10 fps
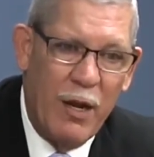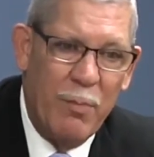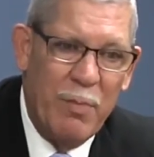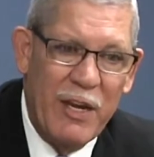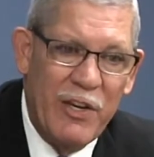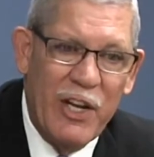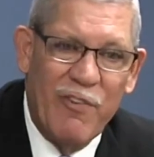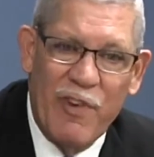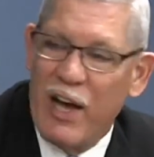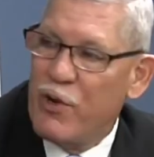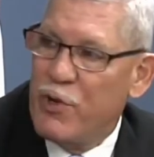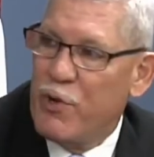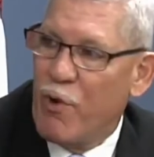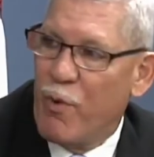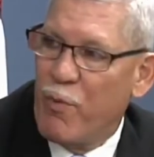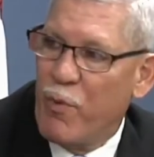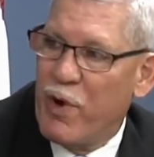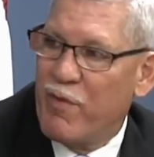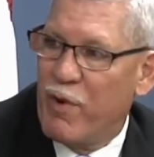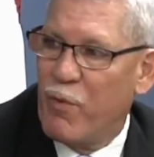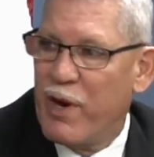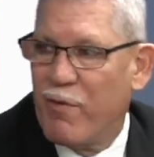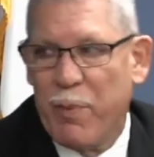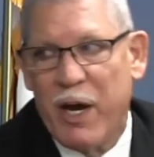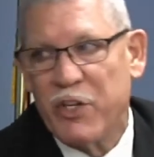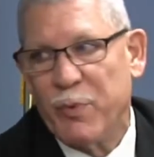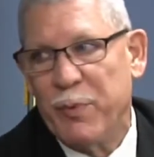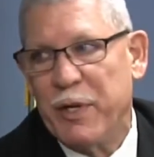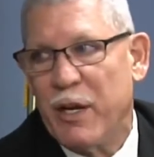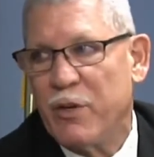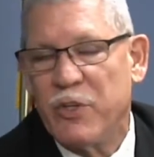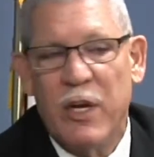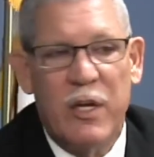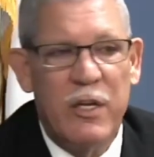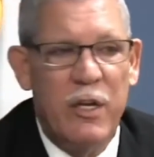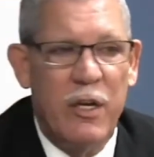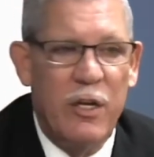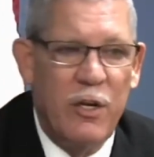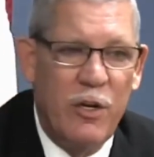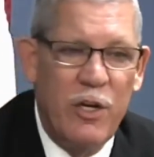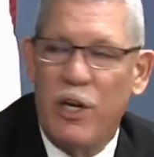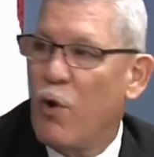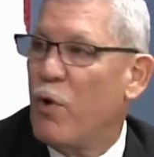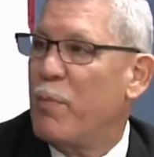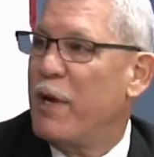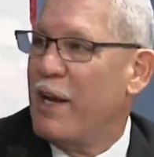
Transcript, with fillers: uh, identified who you are whenever whenever possible because you, you, you don't want to be